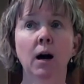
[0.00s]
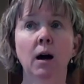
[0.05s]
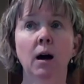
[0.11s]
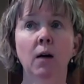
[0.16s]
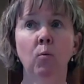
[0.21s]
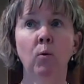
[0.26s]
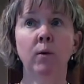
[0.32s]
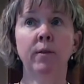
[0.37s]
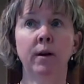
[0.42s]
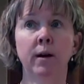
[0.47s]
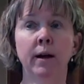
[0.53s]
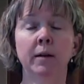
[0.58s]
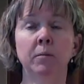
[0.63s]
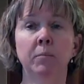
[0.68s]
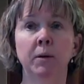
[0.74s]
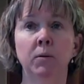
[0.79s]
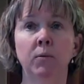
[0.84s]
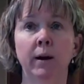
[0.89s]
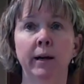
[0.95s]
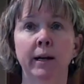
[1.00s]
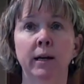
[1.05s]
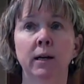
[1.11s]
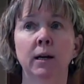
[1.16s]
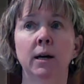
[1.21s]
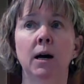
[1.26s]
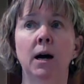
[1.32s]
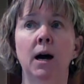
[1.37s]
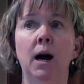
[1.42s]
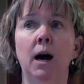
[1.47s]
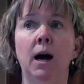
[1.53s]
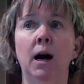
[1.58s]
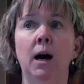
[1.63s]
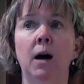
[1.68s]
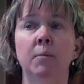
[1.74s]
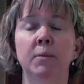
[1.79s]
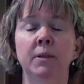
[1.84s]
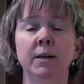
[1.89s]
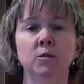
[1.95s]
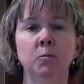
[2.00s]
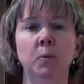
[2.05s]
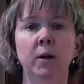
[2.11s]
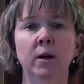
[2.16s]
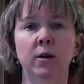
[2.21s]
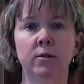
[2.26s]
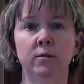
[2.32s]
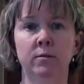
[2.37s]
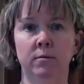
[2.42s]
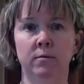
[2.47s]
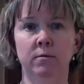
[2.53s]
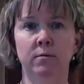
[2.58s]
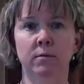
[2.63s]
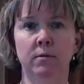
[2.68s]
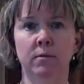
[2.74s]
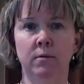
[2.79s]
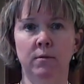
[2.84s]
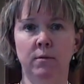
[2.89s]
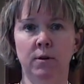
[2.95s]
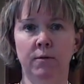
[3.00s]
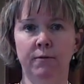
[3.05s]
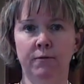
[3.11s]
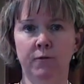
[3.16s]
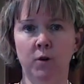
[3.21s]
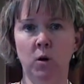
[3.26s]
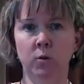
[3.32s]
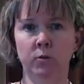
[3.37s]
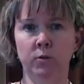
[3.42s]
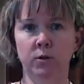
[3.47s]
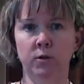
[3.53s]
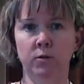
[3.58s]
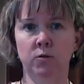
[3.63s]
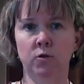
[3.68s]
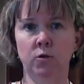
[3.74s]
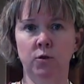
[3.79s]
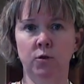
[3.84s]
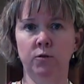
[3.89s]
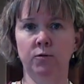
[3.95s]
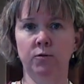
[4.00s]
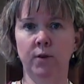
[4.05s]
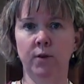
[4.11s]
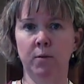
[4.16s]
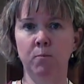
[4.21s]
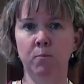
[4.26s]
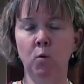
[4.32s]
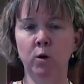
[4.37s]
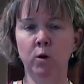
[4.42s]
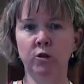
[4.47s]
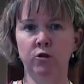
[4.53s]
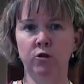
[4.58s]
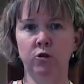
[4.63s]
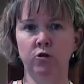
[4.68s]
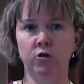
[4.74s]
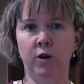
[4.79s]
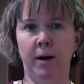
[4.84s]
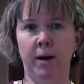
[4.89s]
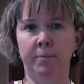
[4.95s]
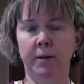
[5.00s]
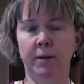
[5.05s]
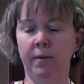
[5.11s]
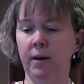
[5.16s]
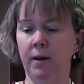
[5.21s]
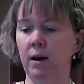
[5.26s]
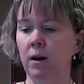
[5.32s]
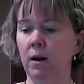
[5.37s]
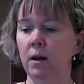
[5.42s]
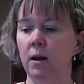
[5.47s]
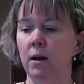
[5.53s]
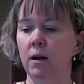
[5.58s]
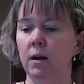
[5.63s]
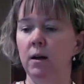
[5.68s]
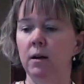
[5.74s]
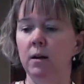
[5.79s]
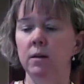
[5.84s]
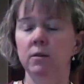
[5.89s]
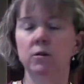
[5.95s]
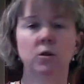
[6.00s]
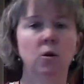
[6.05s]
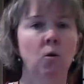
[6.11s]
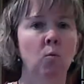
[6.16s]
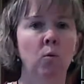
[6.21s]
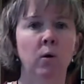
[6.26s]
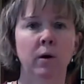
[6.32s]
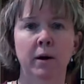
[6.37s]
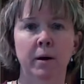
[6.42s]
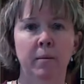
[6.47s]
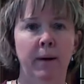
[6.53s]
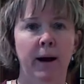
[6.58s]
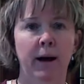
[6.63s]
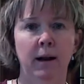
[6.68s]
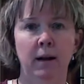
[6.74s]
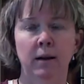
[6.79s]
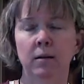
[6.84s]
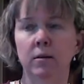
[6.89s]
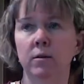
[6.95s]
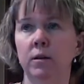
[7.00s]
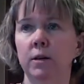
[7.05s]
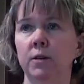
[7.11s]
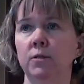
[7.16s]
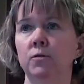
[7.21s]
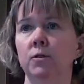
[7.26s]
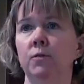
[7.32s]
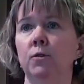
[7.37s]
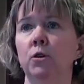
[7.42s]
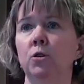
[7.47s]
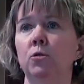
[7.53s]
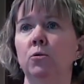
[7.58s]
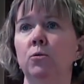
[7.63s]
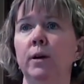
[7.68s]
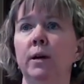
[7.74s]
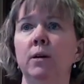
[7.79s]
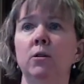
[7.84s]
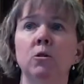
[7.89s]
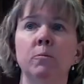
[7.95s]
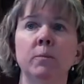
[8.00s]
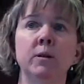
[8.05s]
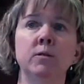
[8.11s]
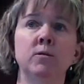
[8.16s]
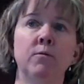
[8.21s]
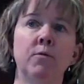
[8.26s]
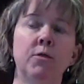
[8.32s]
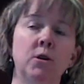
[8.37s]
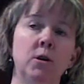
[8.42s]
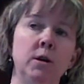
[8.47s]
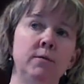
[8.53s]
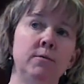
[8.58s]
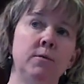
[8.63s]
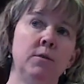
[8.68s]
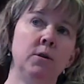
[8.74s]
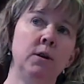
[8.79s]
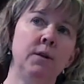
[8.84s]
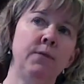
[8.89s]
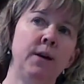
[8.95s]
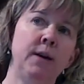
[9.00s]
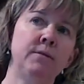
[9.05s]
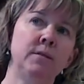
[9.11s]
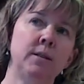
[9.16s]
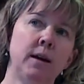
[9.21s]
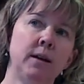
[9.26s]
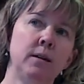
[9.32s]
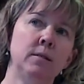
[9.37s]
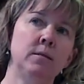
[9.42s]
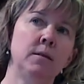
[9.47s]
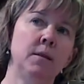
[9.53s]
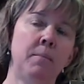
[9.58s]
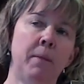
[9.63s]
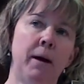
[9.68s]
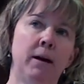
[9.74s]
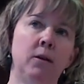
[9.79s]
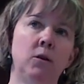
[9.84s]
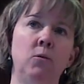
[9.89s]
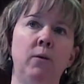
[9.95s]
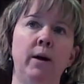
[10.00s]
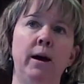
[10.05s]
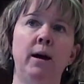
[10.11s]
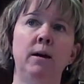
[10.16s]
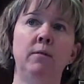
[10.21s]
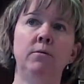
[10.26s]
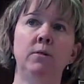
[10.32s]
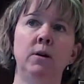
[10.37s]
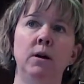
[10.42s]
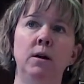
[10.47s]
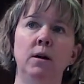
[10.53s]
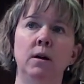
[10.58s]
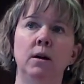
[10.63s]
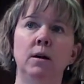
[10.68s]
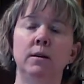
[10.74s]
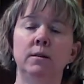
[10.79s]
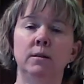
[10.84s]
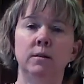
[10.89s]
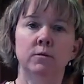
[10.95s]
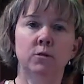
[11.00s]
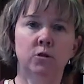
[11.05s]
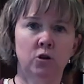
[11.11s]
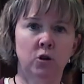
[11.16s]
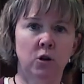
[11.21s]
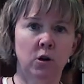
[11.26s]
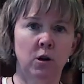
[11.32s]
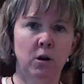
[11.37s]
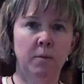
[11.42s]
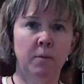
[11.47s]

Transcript: Well, they're going to be runny, but that's because they're frozen, so there's like moisture trapped in there. Don't worry about it, because if you do increments of 35 seconds in the microwave, stir